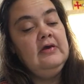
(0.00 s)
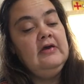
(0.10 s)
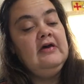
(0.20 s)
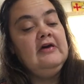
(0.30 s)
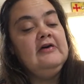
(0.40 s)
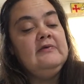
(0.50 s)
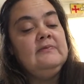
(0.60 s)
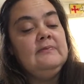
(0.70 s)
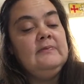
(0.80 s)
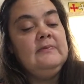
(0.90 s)

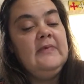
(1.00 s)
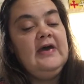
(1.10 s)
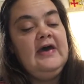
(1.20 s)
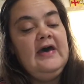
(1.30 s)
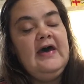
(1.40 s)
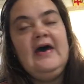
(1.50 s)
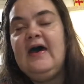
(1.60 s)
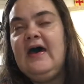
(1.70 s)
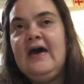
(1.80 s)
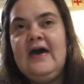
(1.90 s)
I
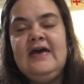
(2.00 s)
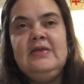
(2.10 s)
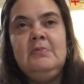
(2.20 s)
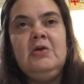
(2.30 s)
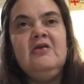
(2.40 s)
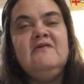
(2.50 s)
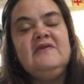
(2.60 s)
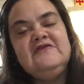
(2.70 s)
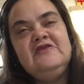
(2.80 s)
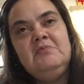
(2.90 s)
had the blurred
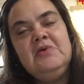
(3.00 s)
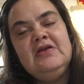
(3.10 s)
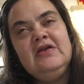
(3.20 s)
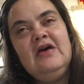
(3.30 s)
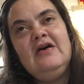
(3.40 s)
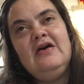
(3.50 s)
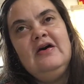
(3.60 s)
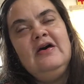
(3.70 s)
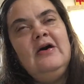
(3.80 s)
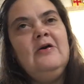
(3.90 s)
vision, but
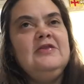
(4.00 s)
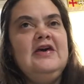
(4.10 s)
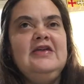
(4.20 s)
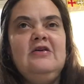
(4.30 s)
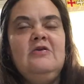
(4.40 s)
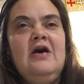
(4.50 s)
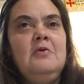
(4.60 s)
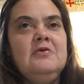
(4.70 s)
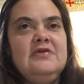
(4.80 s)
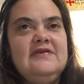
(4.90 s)
on that note, I
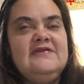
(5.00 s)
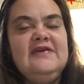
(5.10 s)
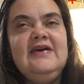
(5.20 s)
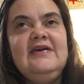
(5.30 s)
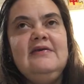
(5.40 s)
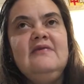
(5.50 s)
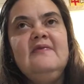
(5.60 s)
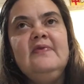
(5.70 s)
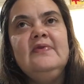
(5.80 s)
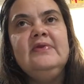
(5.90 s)
want to say
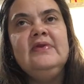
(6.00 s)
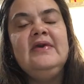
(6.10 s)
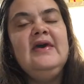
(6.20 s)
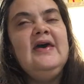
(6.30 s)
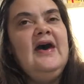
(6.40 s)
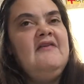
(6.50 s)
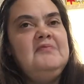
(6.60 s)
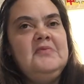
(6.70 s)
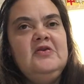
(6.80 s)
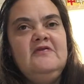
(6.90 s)
I've
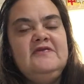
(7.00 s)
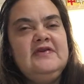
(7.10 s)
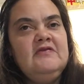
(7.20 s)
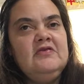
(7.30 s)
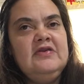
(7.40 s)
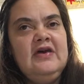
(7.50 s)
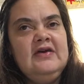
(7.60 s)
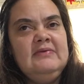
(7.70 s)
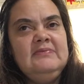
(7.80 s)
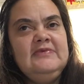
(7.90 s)
moved several
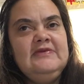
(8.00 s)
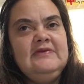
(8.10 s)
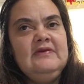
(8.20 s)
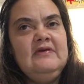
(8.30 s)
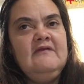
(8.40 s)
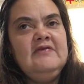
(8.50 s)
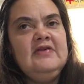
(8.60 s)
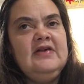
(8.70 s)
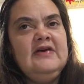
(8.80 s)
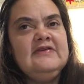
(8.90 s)
times over the
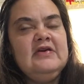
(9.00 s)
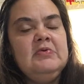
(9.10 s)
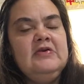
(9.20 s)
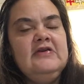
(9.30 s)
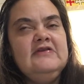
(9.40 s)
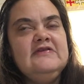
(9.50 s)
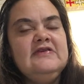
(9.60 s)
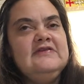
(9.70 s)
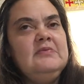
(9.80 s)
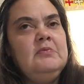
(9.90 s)
last couple years, and
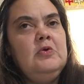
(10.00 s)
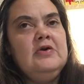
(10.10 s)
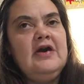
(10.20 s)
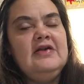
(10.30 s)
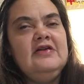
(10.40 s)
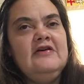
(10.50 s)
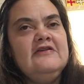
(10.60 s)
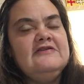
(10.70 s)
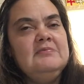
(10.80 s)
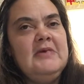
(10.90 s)
at some point I
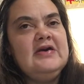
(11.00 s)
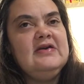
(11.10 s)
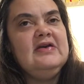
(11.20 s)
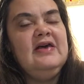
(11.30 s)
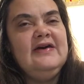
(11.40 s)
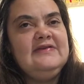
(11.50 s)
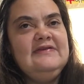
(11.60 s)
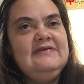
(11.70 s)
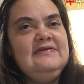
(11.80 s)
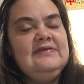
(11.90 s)
lost my
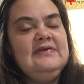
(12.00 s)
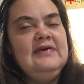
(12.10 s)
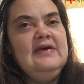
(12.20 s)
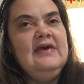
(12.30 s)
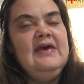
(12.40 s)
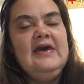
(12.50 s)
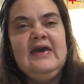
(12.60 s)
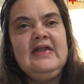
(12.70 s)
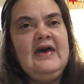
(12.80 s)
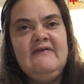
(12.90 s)
glasses,
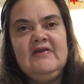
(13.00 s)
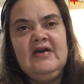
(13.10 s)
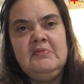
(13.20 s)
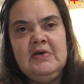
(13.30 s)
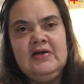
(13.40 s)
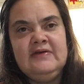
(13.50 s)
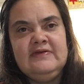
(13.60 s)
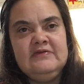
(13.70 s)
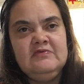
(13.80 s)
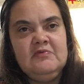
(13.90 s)
and I haven't got my
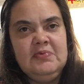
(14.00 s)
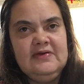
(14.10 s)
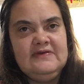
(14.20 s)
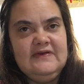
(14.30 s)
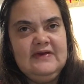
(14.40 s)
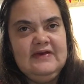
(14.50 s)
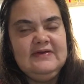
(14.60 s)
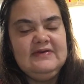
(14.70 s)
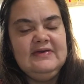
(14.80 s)
glasses replaced yet.